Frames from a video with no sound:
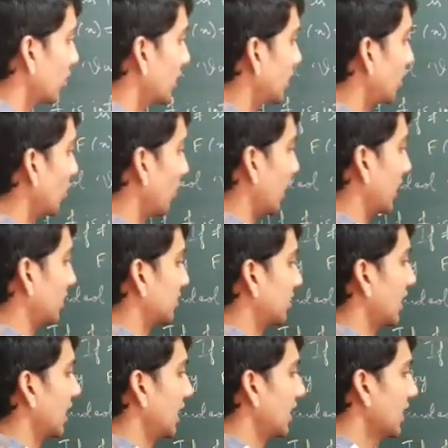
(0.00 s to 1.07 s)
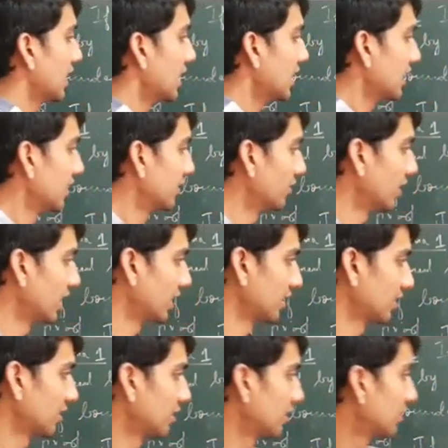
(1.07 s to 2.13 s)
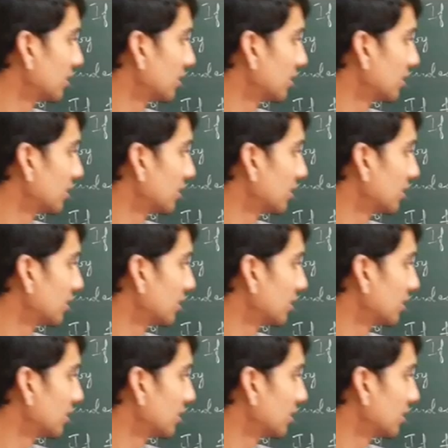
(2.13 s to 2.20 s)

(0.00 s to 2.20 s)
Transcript: 1 to xi, where